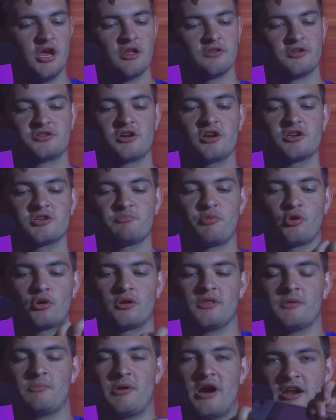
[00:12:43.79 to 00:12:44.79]
The charger
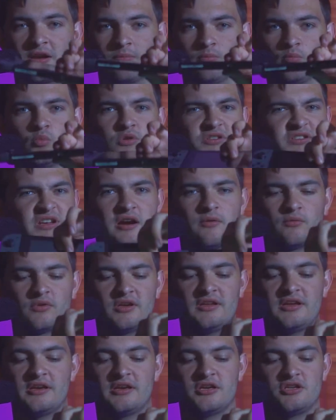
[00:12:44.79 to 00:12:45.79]
port on the bottom was not
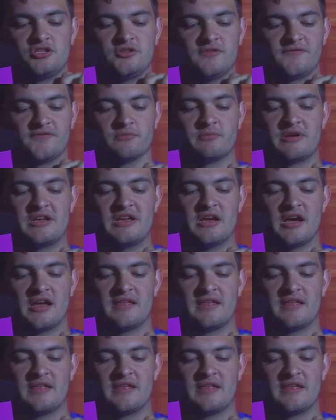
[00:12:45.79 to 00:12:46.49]
really an issue for me.